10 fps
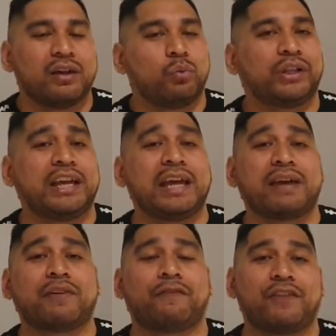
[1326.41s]
Will he
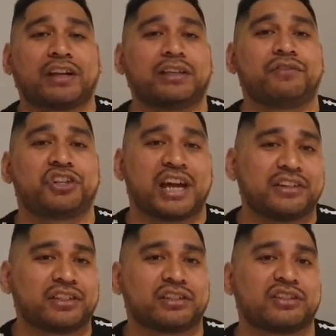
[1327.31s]
have effective
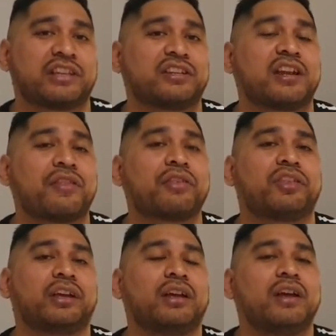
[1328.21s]
chases? Because that's another
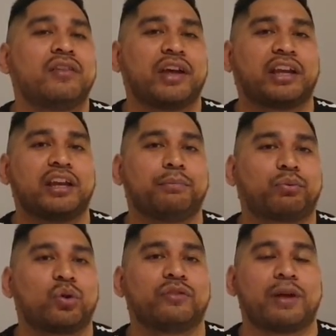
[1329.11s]
thing that can
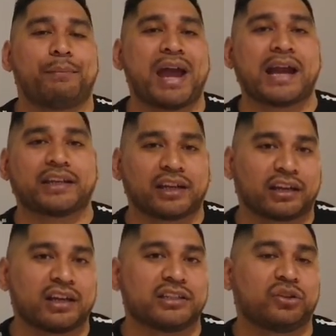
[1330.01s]
improve a bad
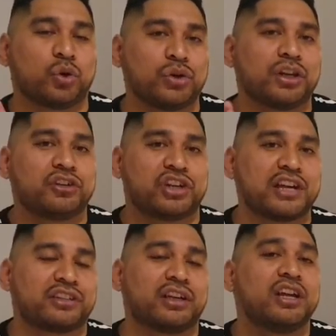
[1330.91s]
kick, is good
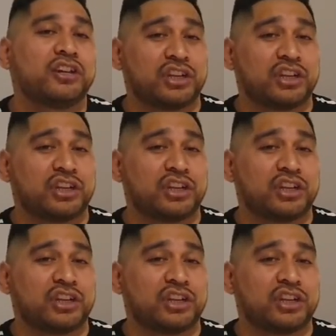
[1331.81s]
chasing.